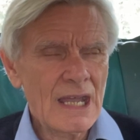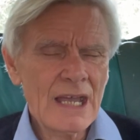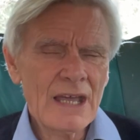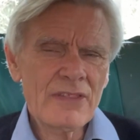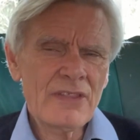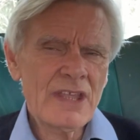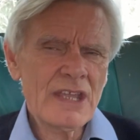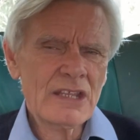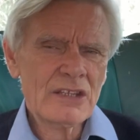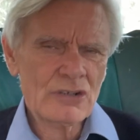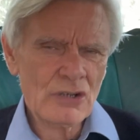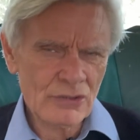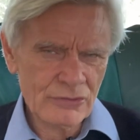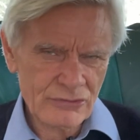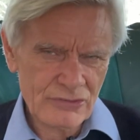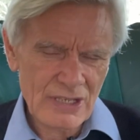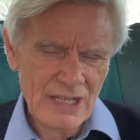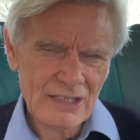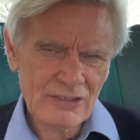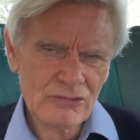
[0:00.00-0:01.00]
their
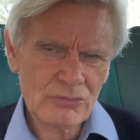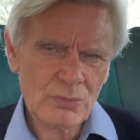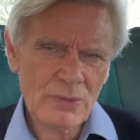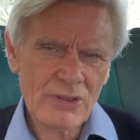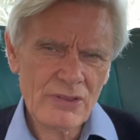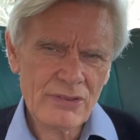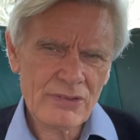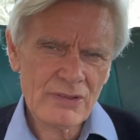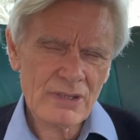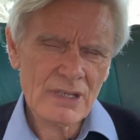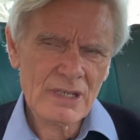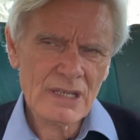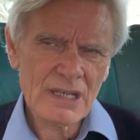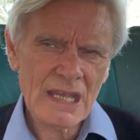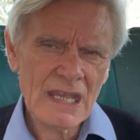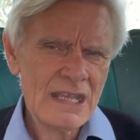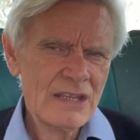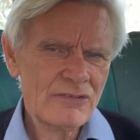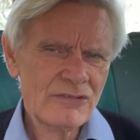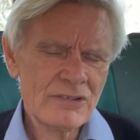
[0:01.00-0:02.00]
contacts with
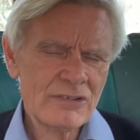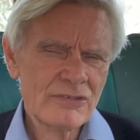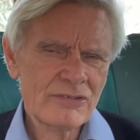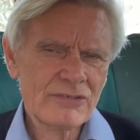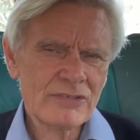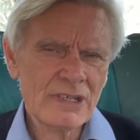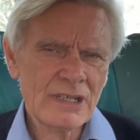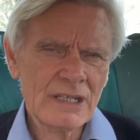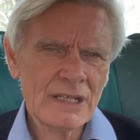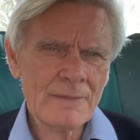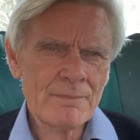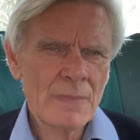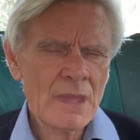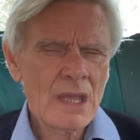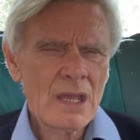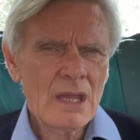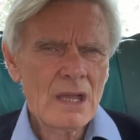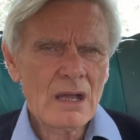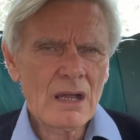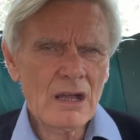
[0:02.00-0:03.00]
agents.
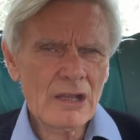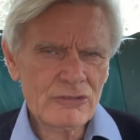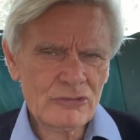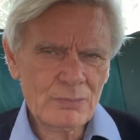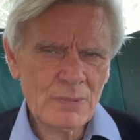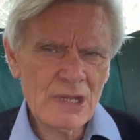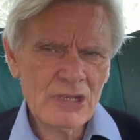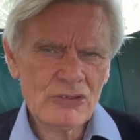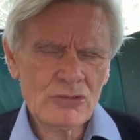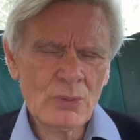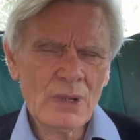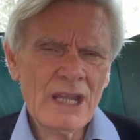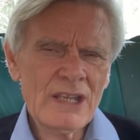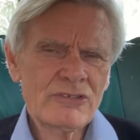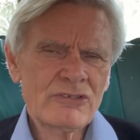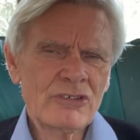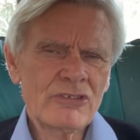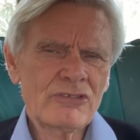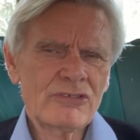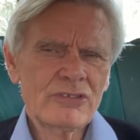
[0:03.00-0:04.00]
I speak to
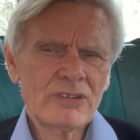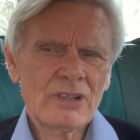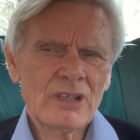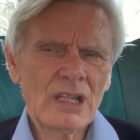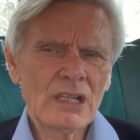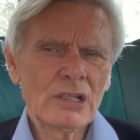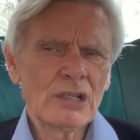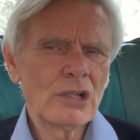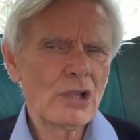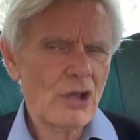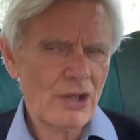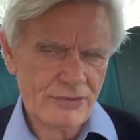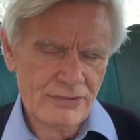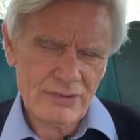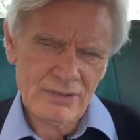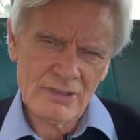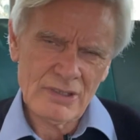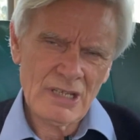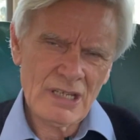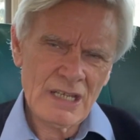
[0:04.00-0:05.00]
agents a lot
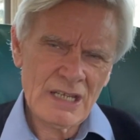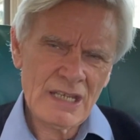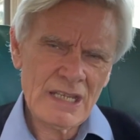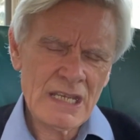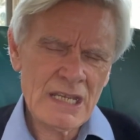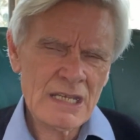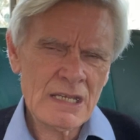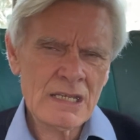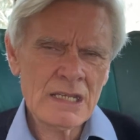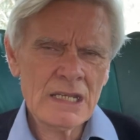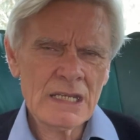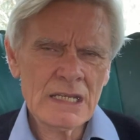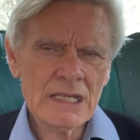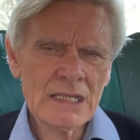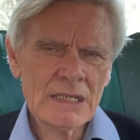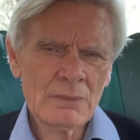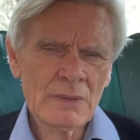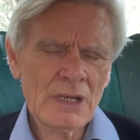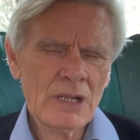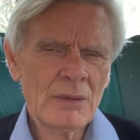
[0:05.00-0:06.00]

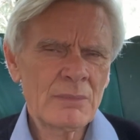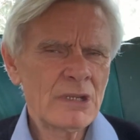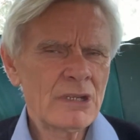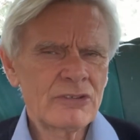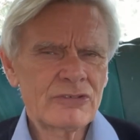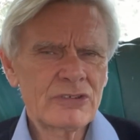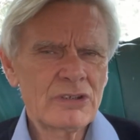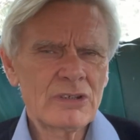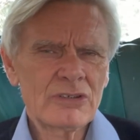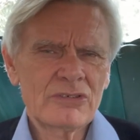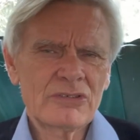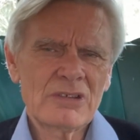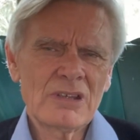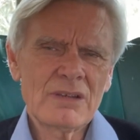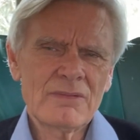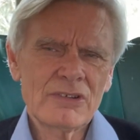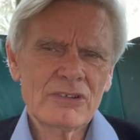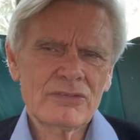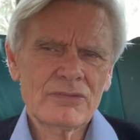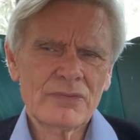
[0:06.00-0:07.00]
when I'm in a search
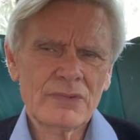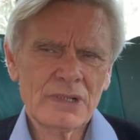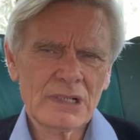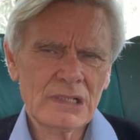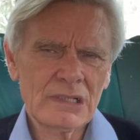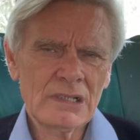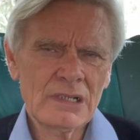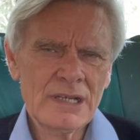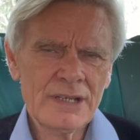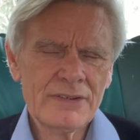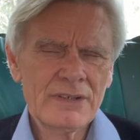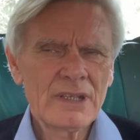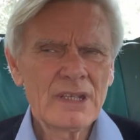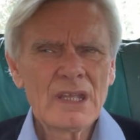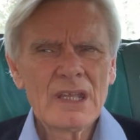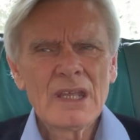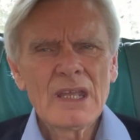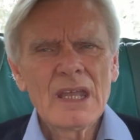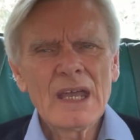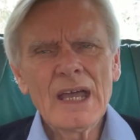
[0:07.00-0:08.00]
service for a client.
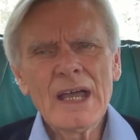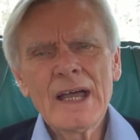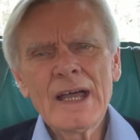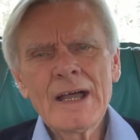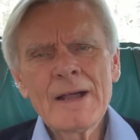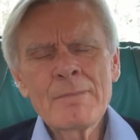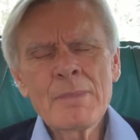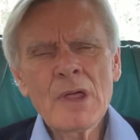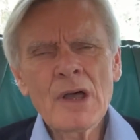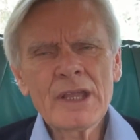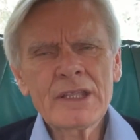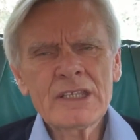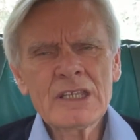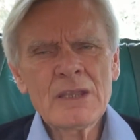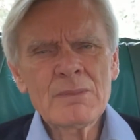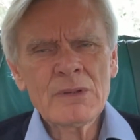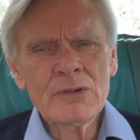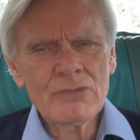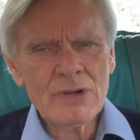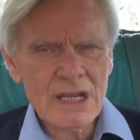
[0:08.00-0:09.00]
I
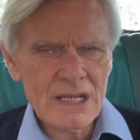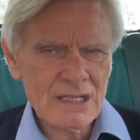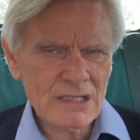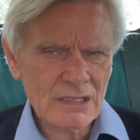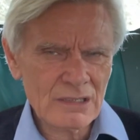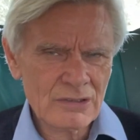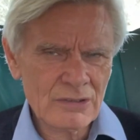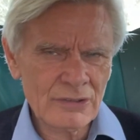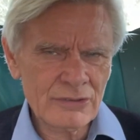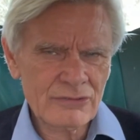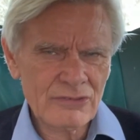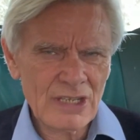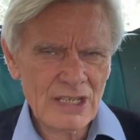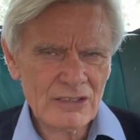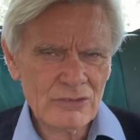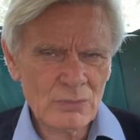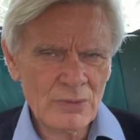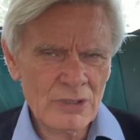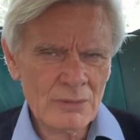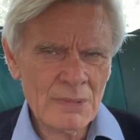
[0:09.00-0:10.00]
keep in regular
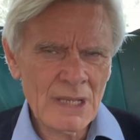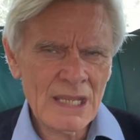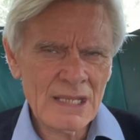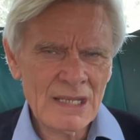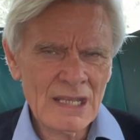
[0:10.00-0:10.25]
contact with the main